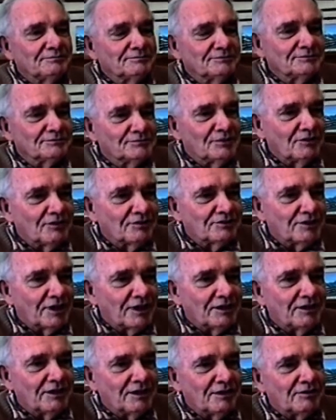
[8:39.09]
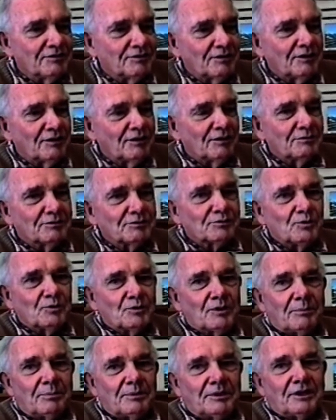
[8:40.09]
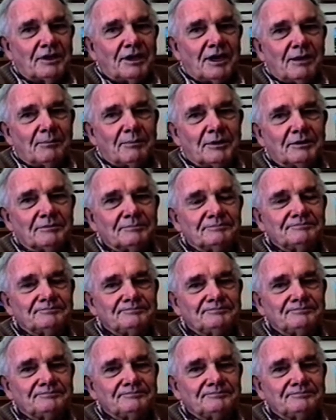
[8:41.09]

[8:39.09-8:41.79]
And I stayed there until I was called up in the army.